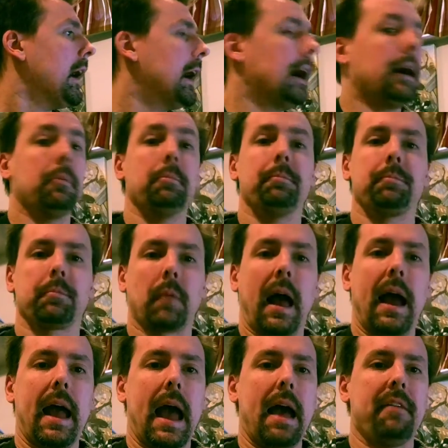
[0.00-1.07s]

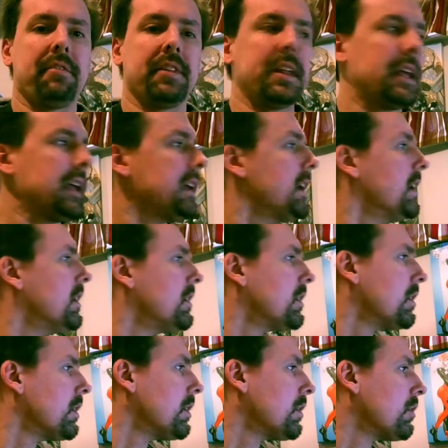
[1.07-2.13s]
I have the
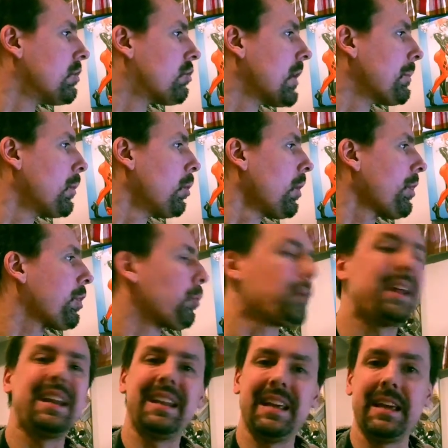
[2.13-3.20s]
Dremel
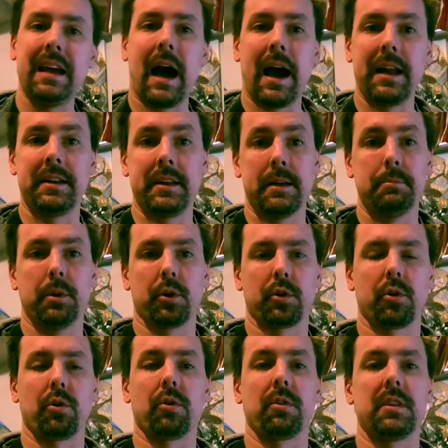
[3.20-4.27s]
3D Idea Builder.